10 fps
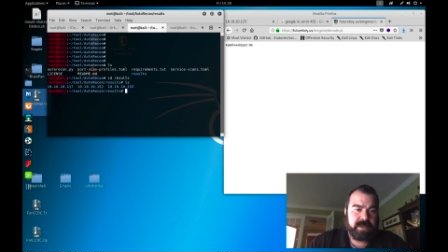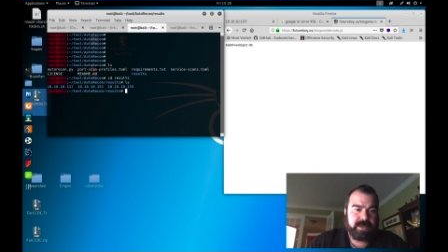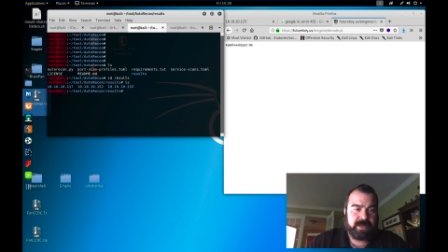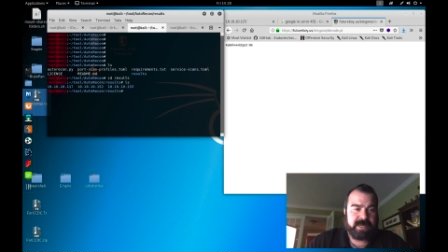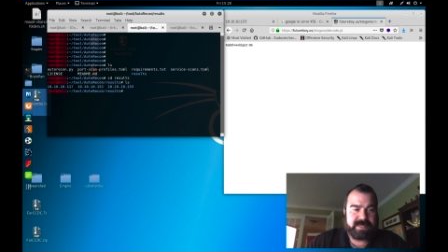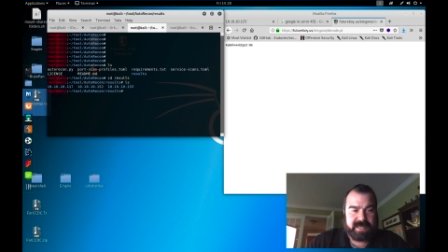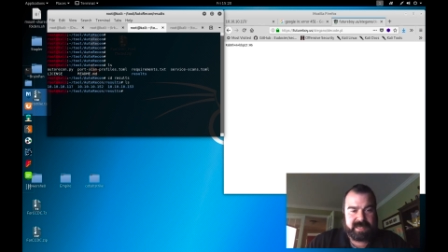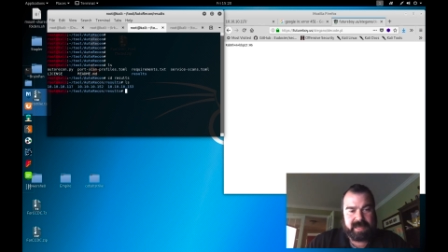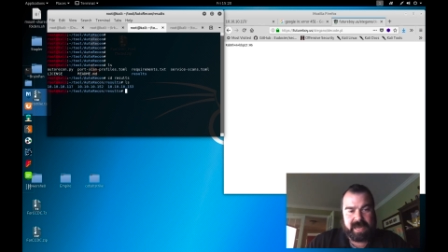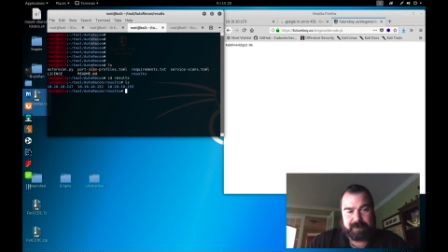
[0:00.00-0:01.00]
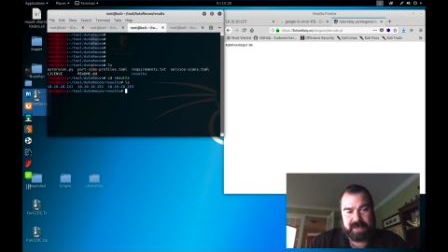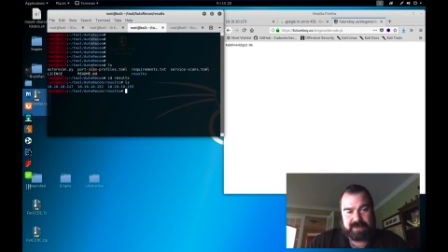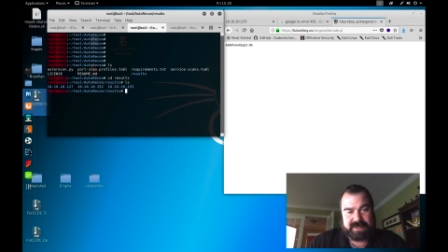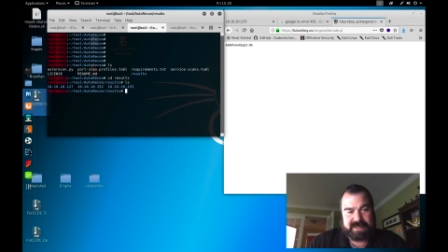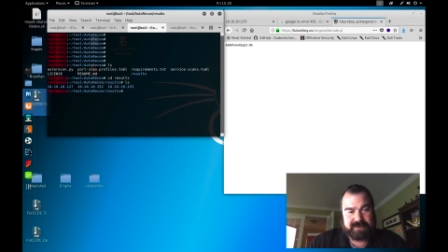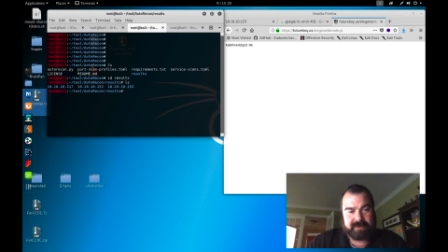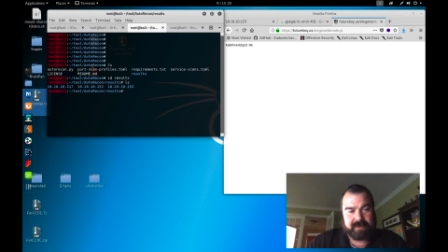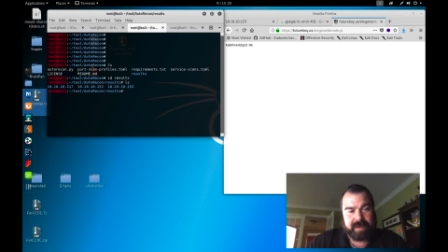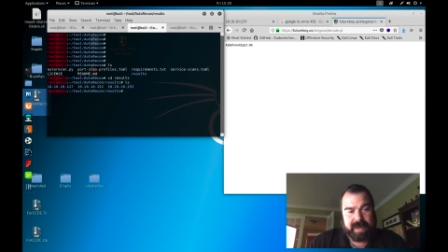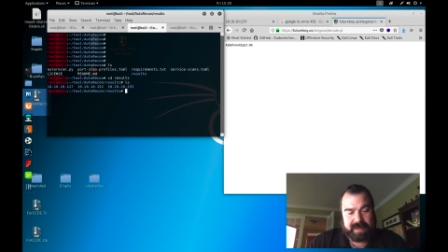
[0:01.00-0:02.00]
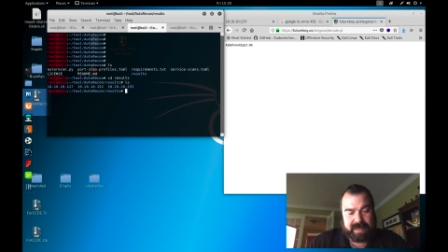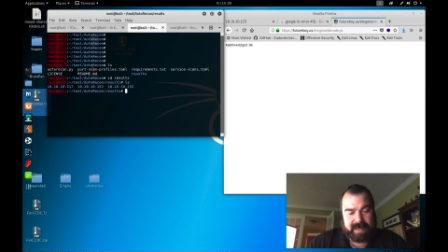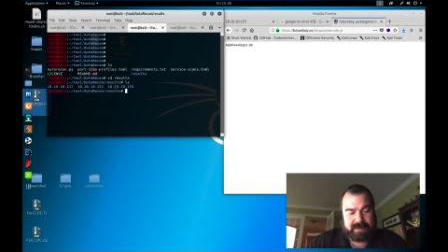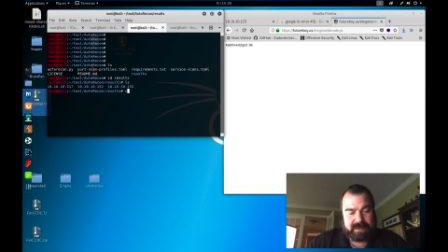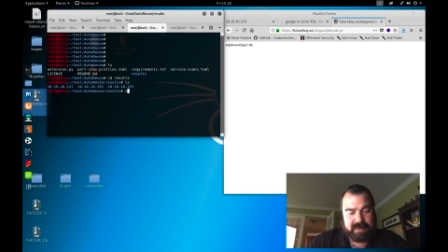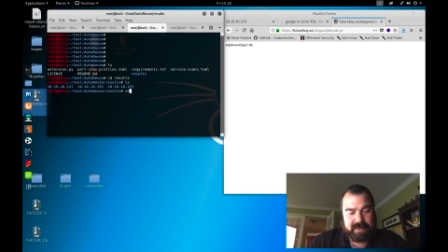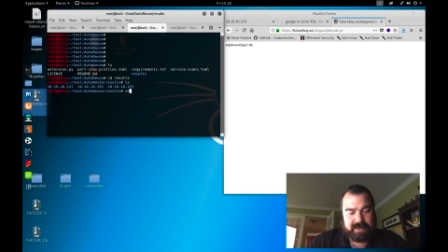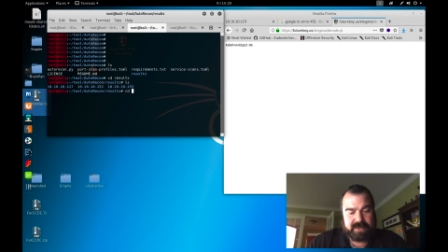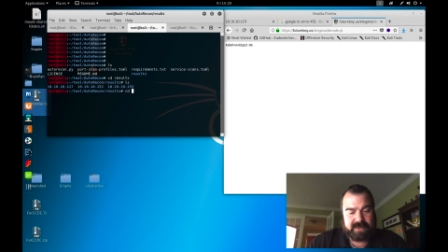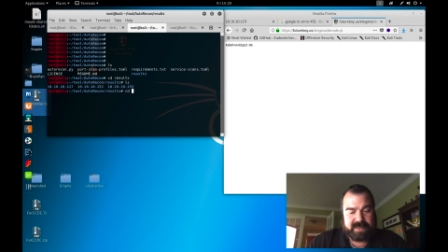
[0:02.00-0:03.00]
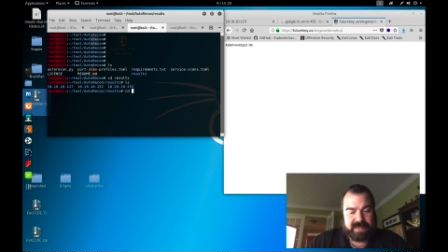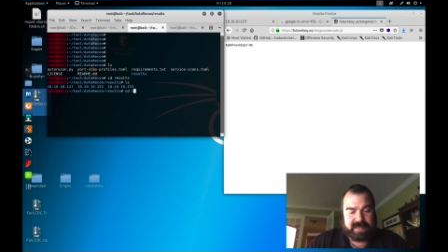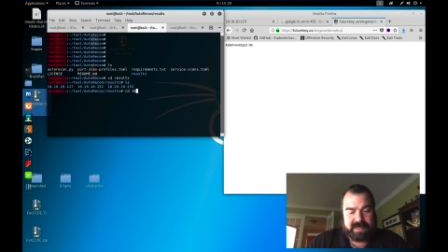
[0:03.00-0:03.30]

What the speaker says: you're going to see the IP addresses we ran against. So CD